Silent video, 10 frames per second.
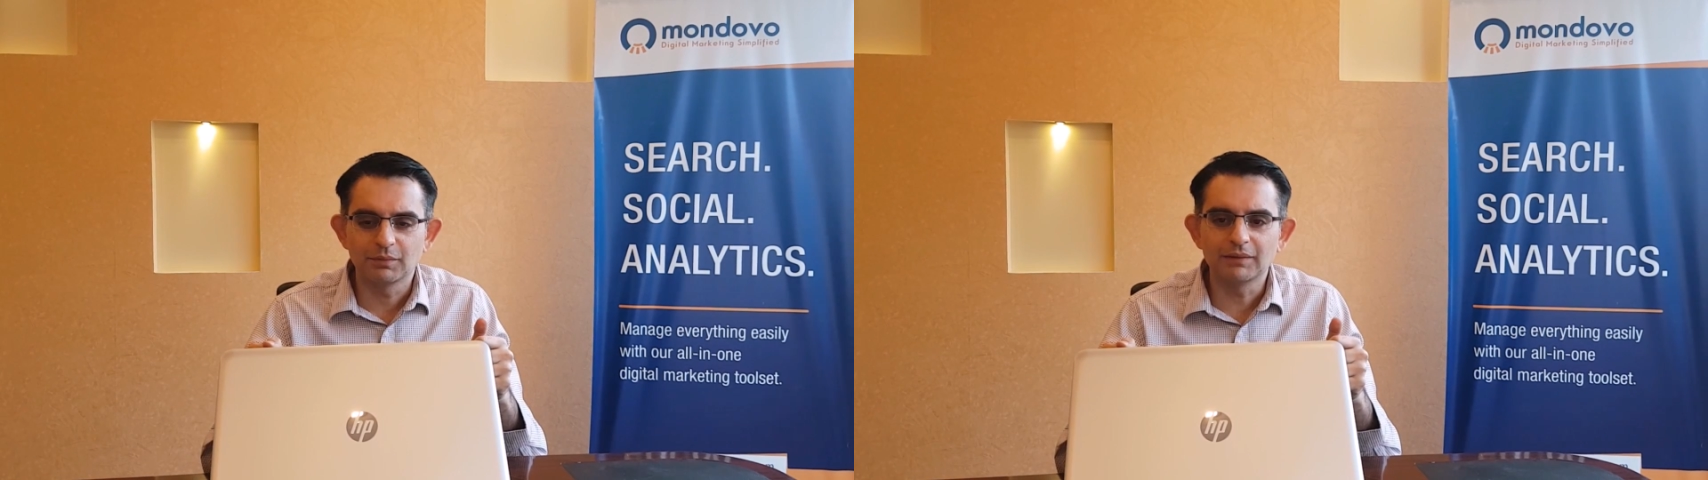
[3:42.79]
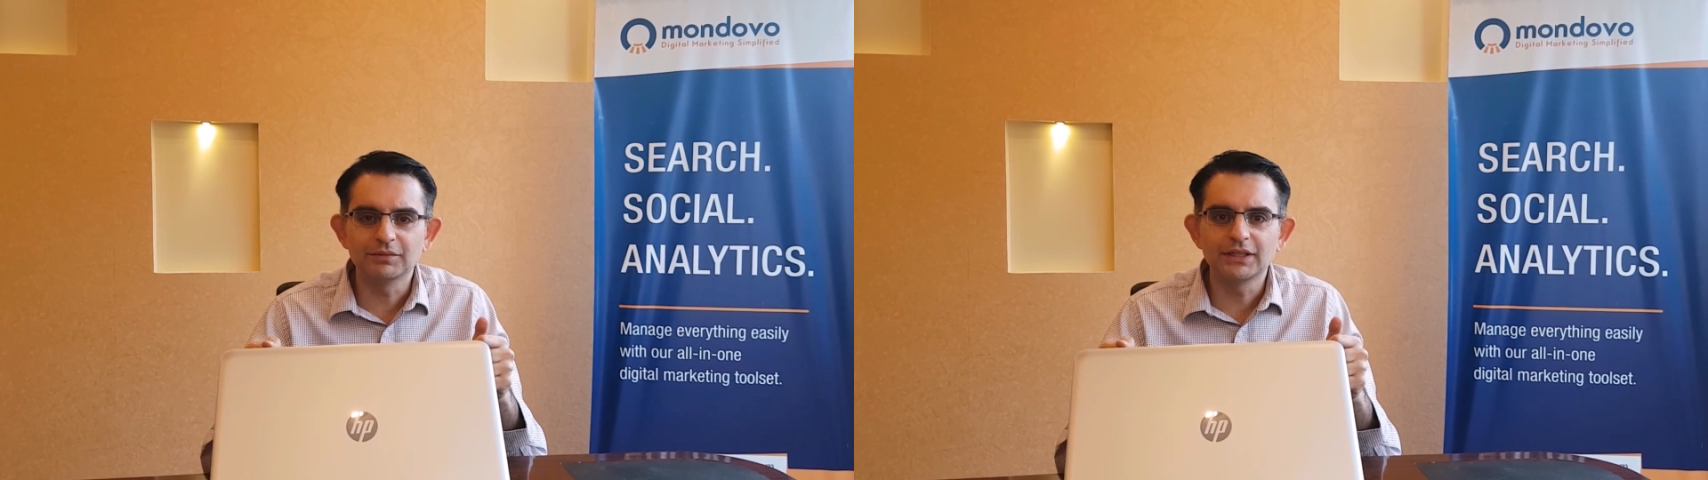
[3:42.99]

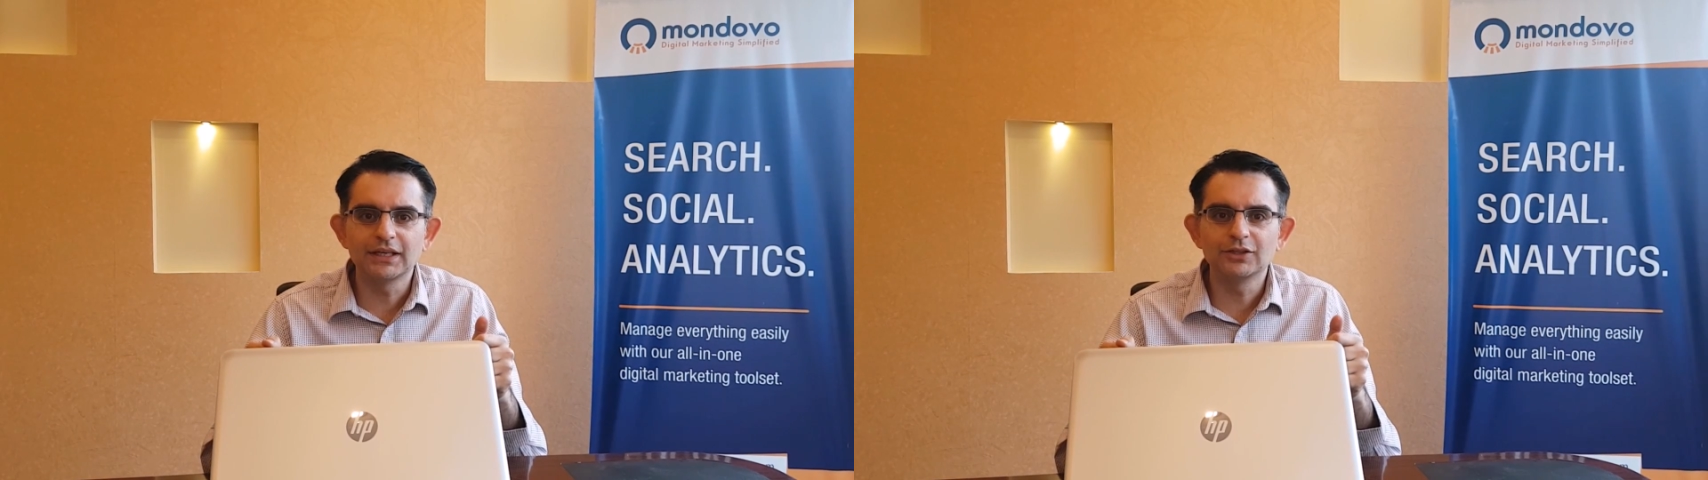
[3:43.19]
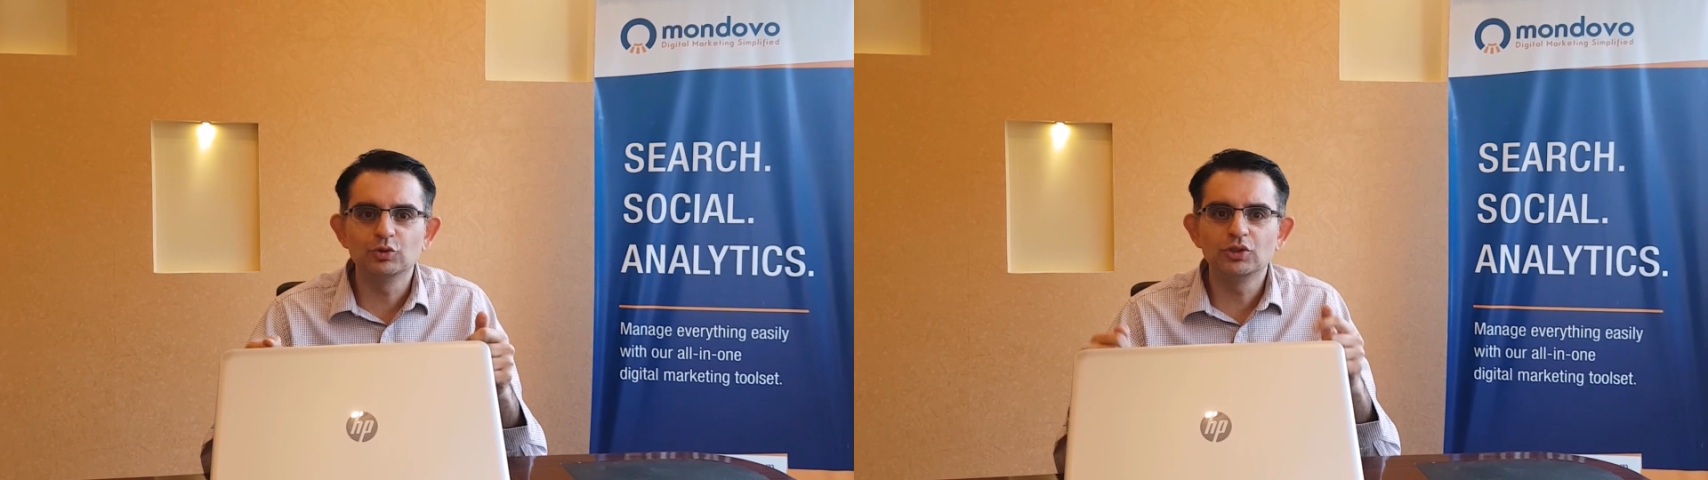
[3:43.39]
But I'm
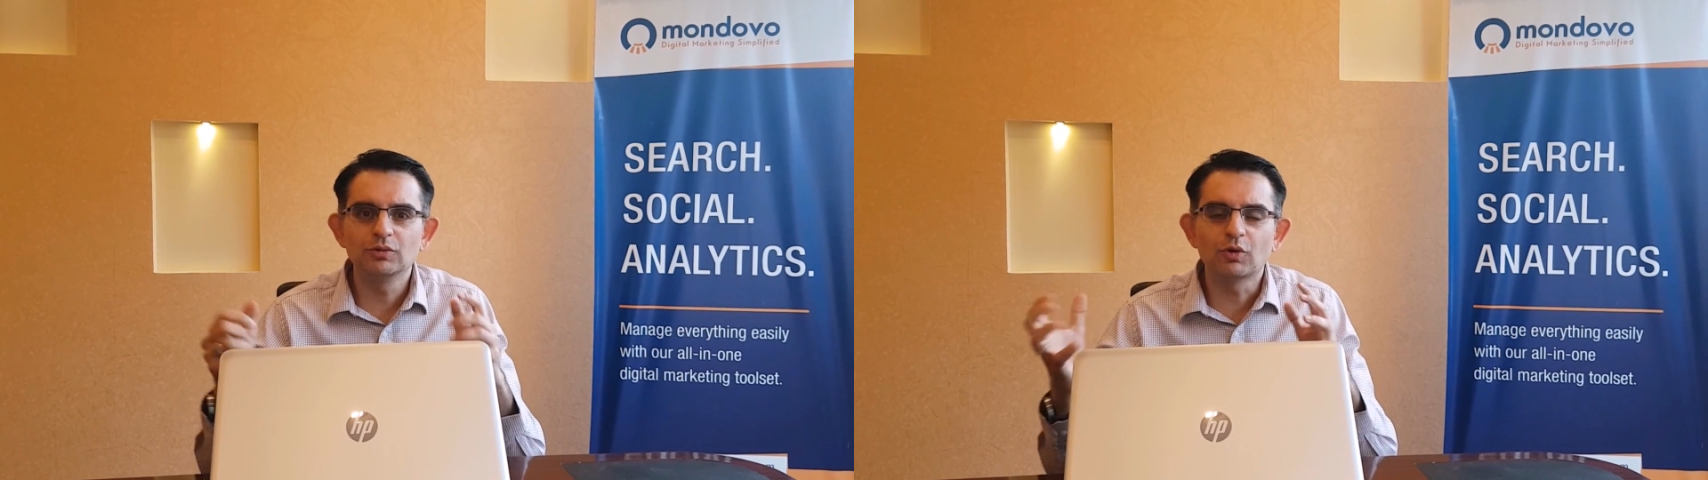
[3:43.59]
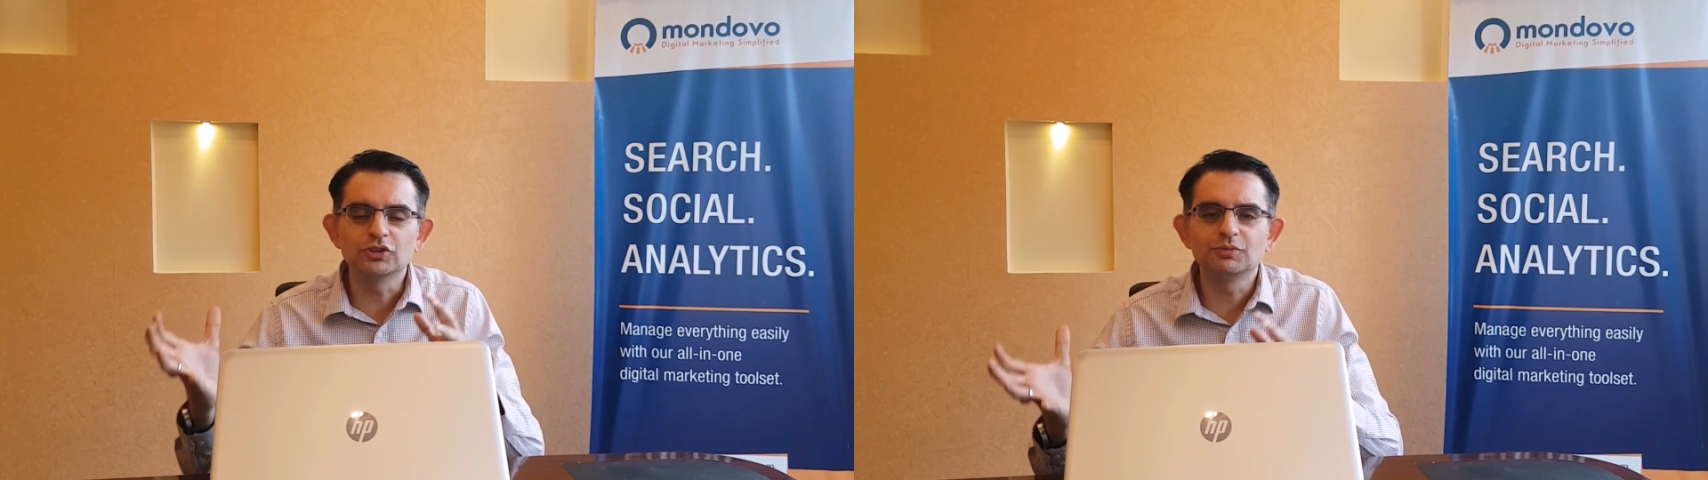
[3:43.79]
thinking Google
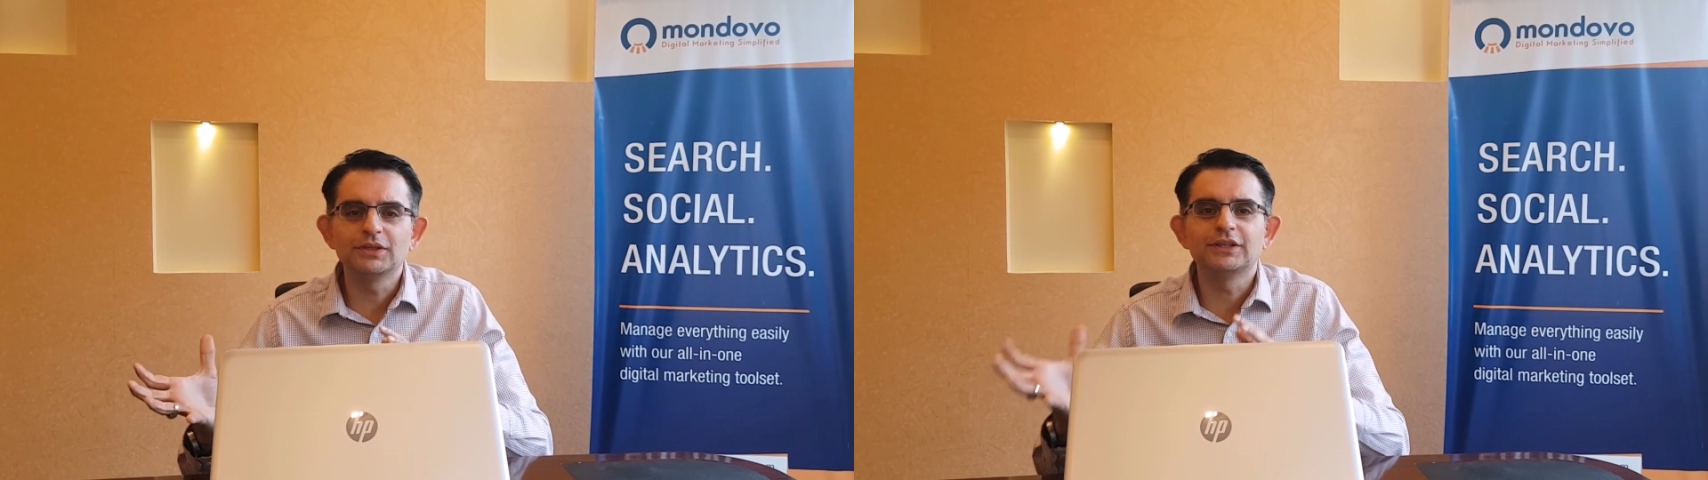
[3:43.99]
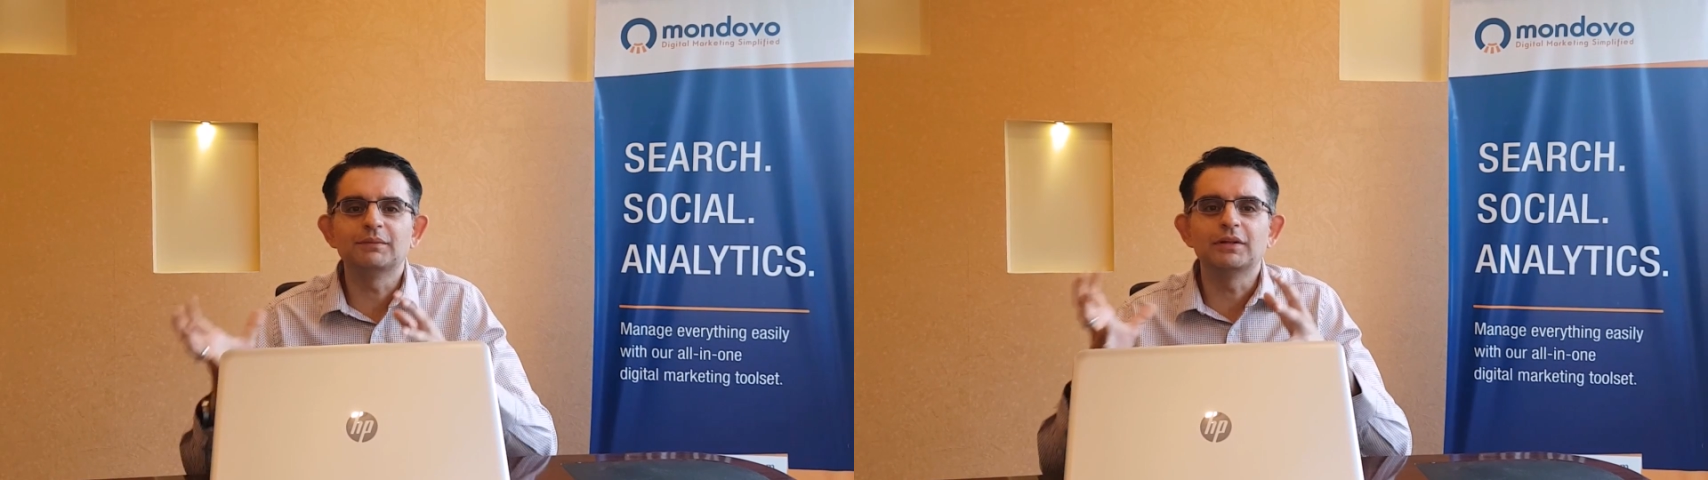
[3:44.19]
wants to
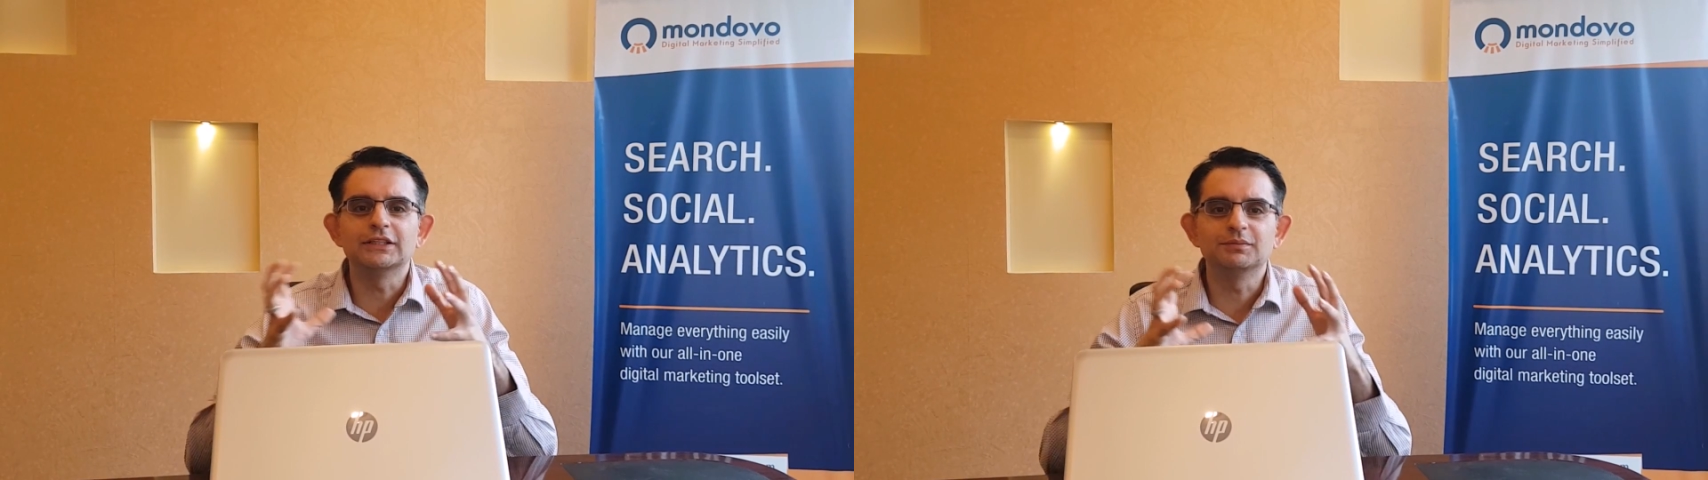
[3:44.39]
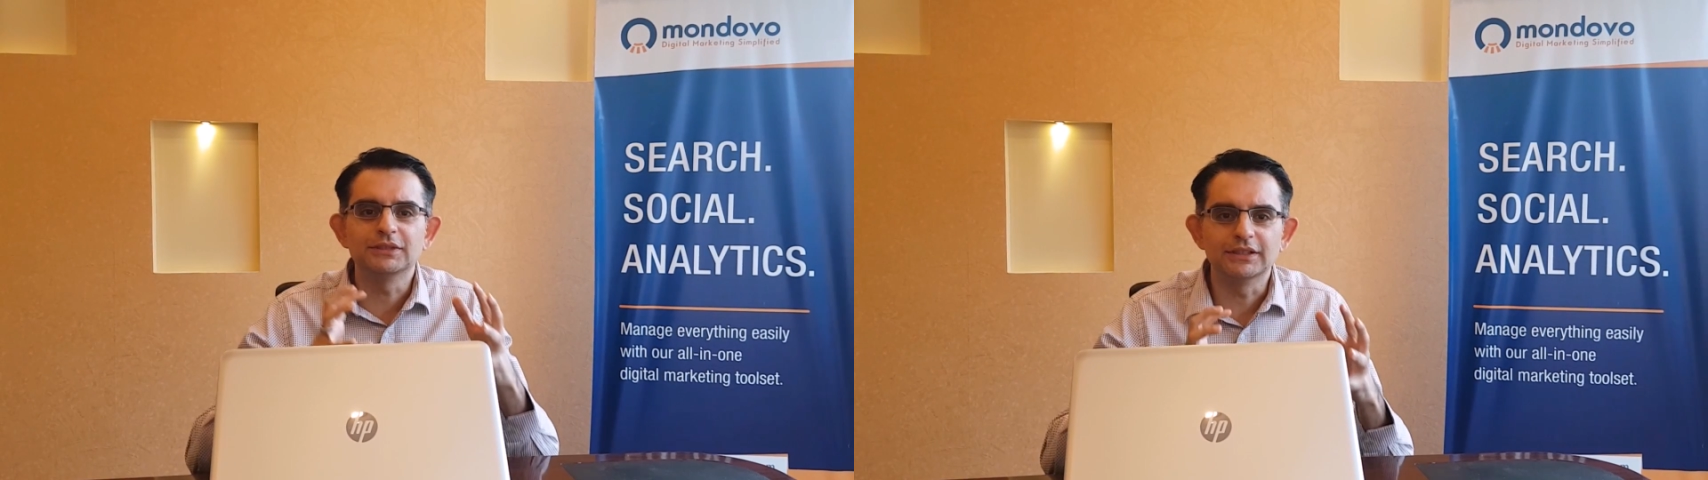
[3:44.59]
be a replacement